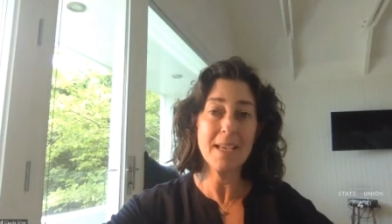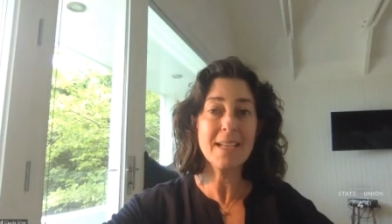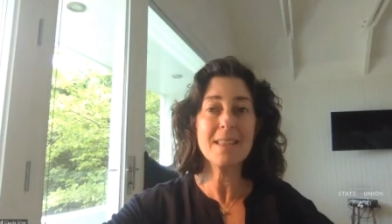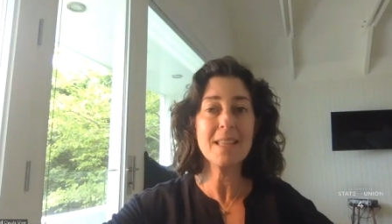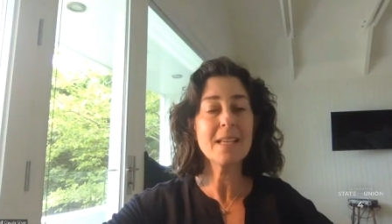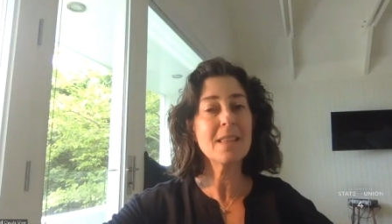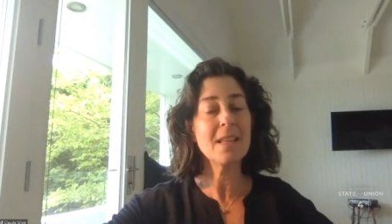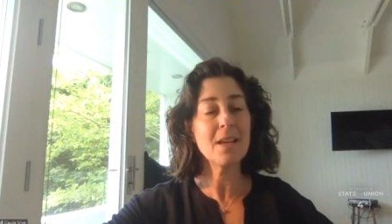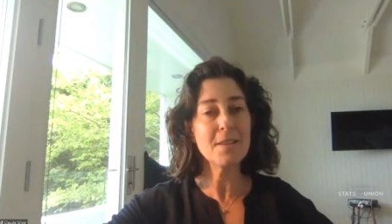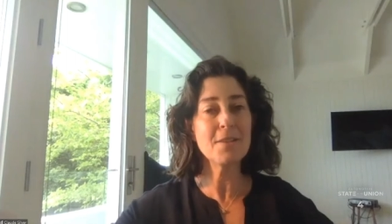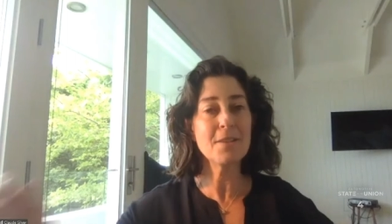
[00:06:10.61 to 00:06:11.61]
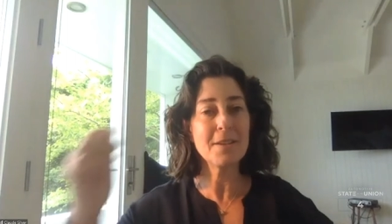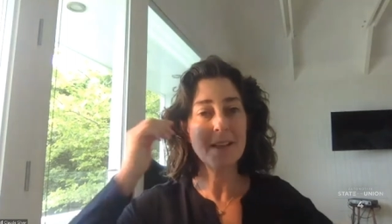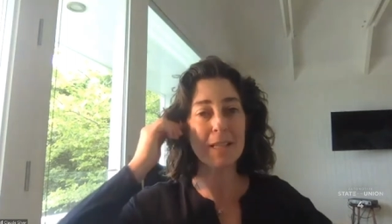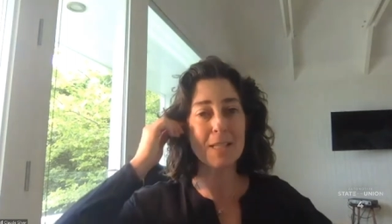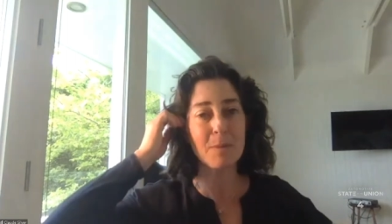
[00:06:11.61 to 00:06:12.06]
And I think the other
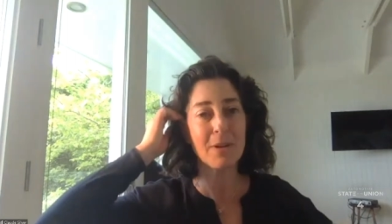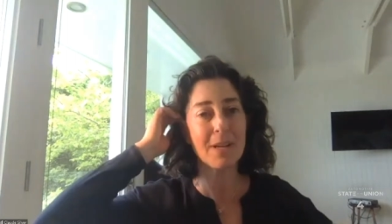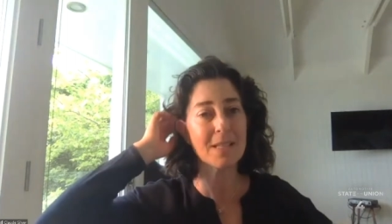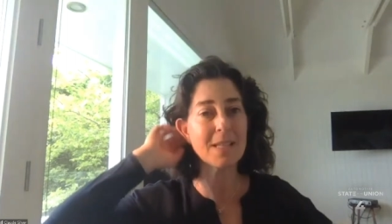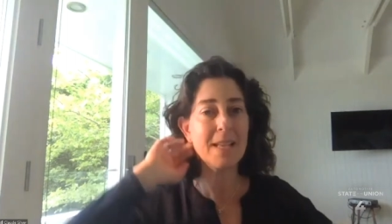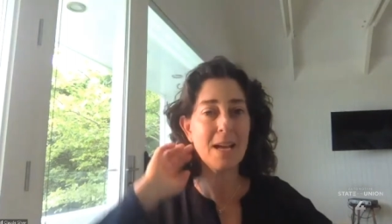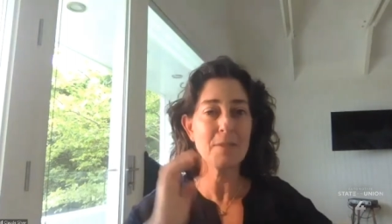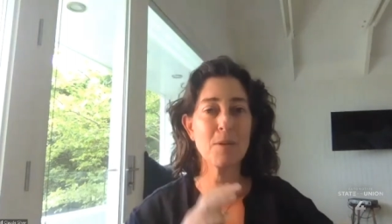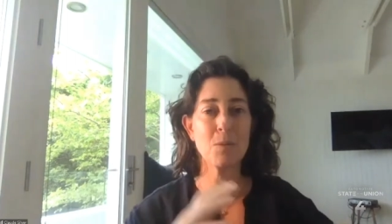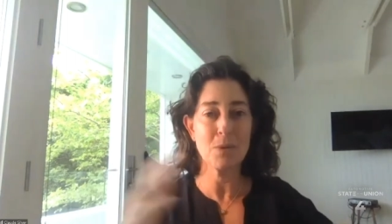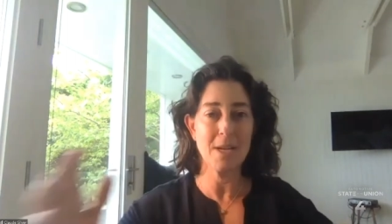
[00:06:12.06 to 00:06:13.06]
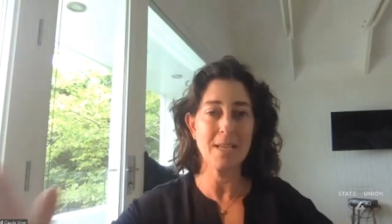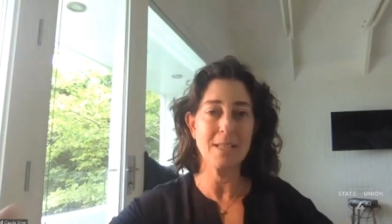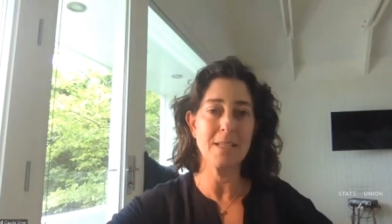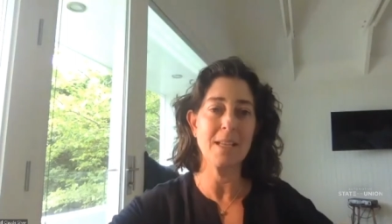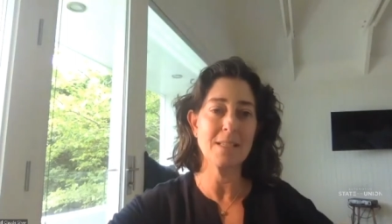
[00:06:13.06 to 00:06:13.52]
experience now that we're
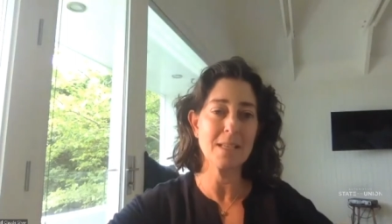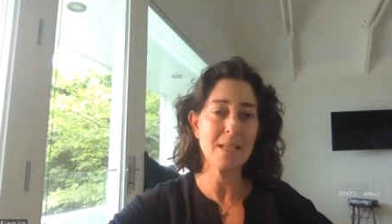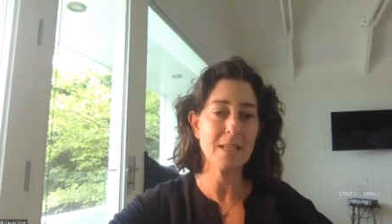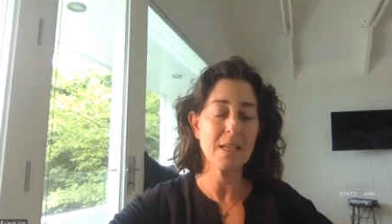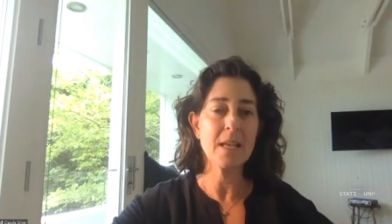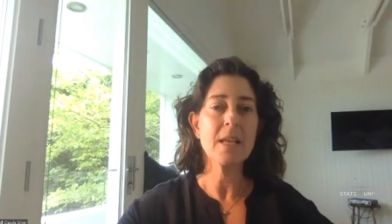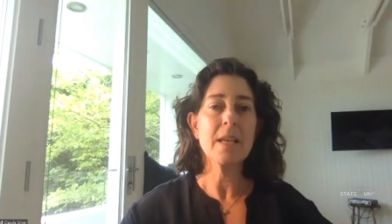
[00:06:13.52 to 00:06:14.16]
90 days in